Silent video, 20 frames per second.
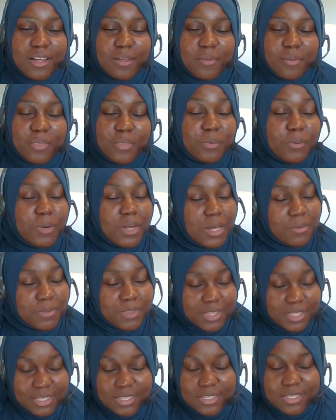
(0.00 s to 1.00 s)
uh,
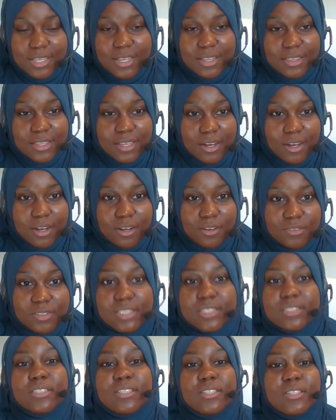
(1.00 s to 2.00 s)
throughout this, and they are
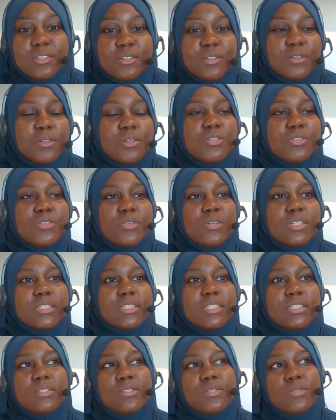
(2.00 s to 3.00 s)
ready, you know, to
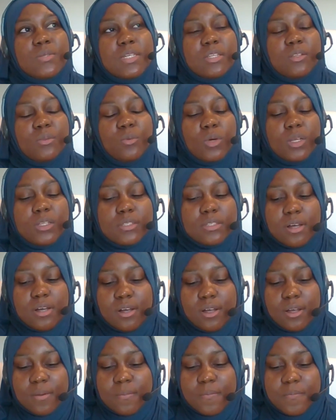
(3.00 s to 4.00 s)
look into it. What
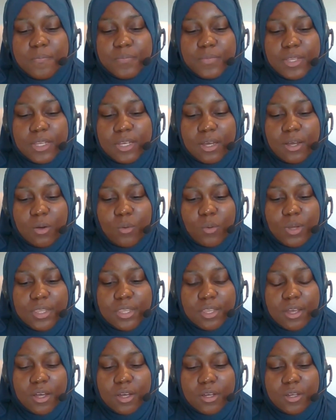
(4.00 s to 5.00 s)
um,
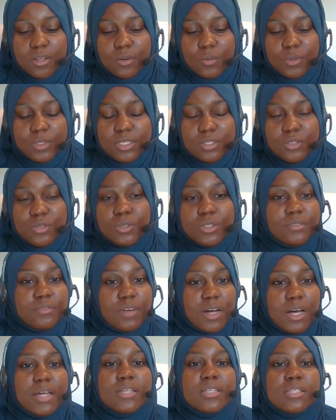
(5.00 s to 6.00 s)
what are what is your
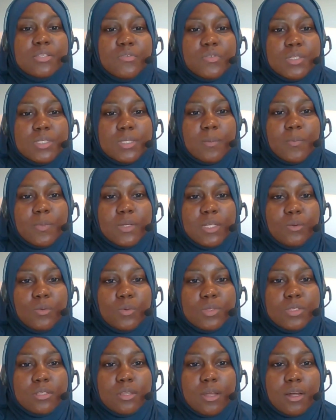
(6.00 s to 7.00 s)
advice for somebody
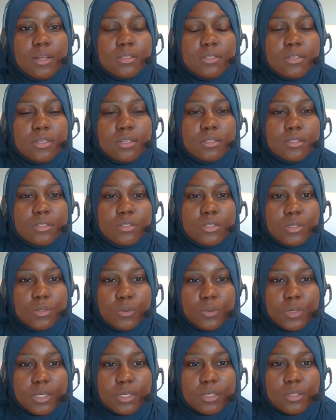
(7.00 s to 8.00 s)
who is starting and is
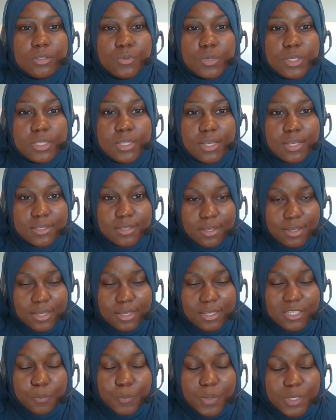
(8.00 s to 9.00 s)
looking into it? And
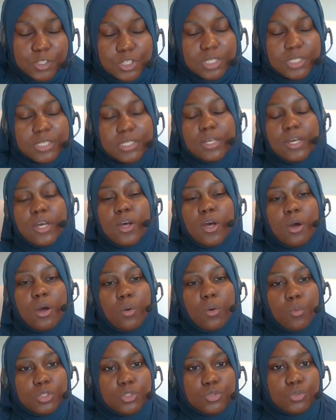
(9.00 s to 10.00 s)
especially,
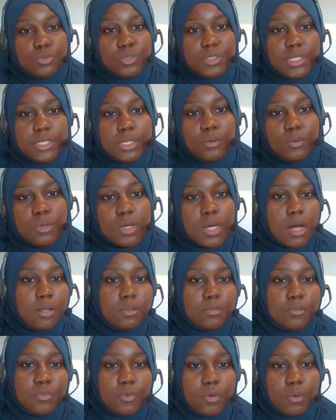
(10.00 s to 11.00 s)
what should they look
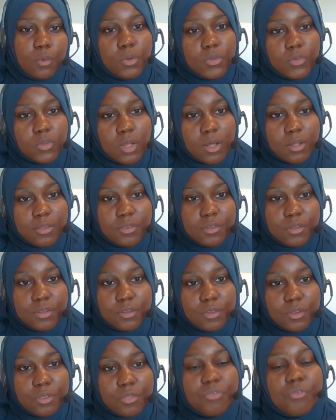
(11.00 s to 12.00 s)
out for? What are
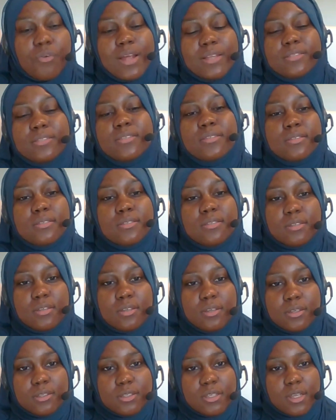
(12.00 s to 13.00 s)
the, the threats
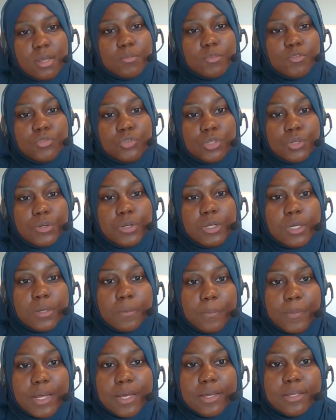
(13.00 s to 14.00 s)
in terms of Sharia
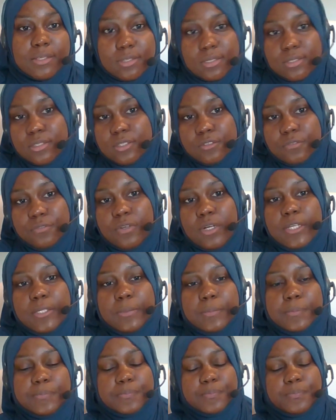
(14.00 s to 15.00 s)
compliance in DeFi?